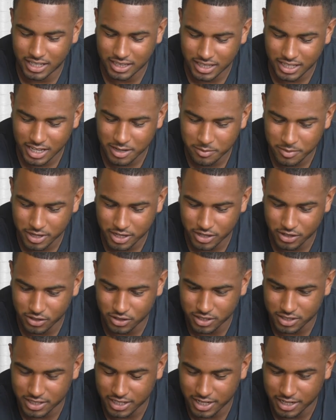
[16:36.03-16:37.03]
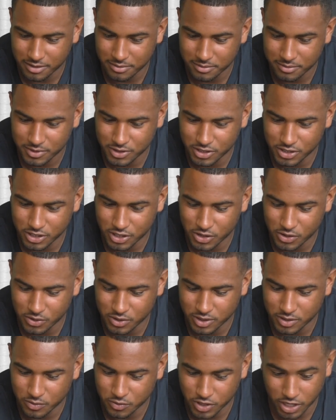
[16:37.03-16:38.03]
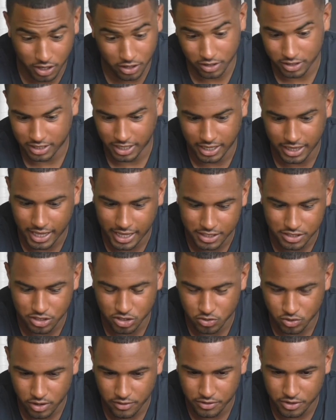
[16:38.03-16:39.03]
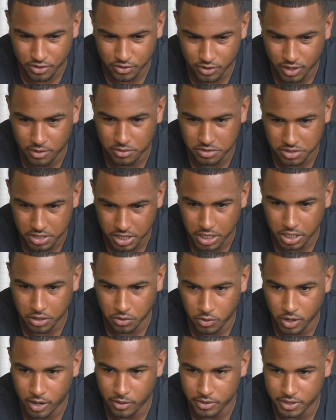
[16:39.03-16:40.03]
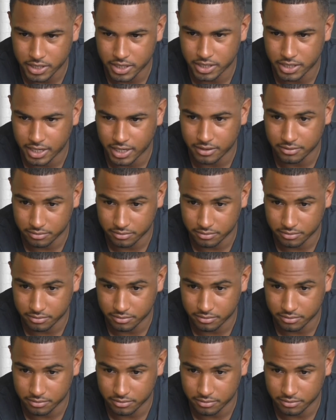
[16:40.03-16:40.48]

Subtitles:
think about it all the time, and when I looked at last year's revenue, I was like, wow, we did that